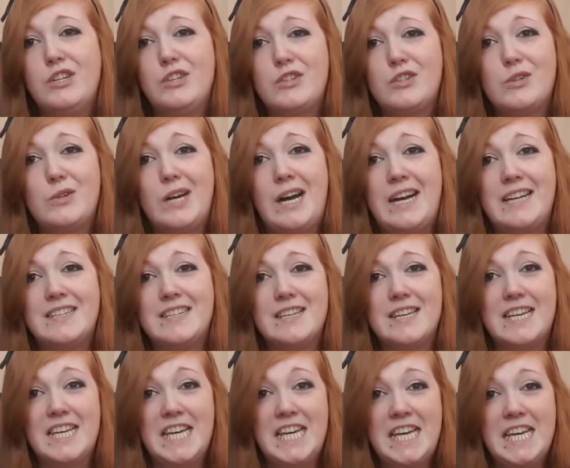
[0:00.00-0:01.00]
So I had to
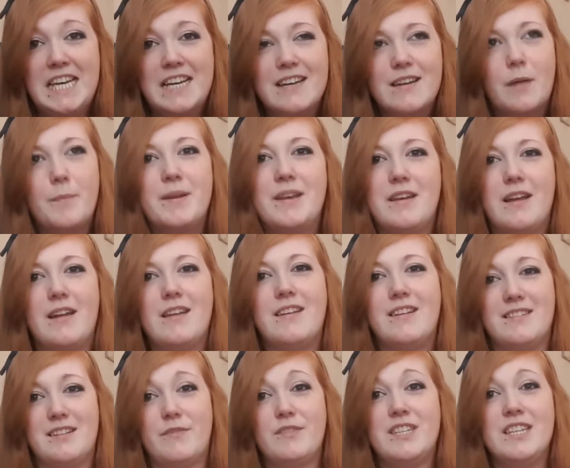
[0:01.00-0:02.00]
like eat. I mean,
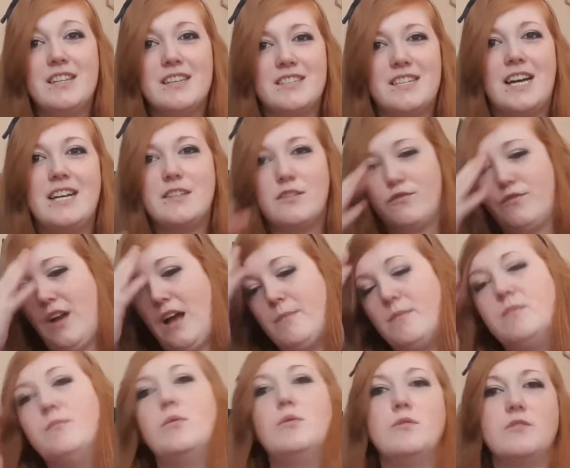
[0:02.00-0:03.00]
I've seen the size of
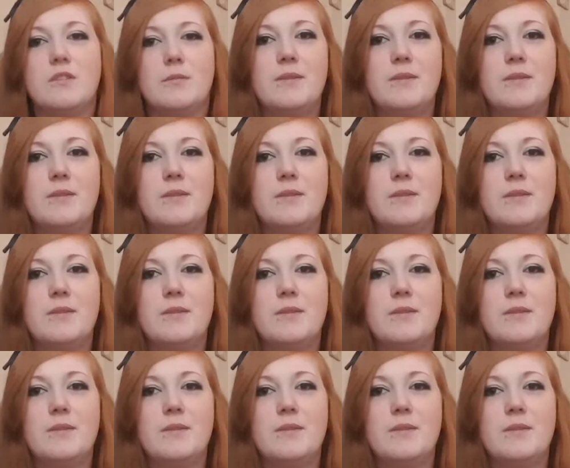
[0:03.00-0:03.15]
ramen bowls.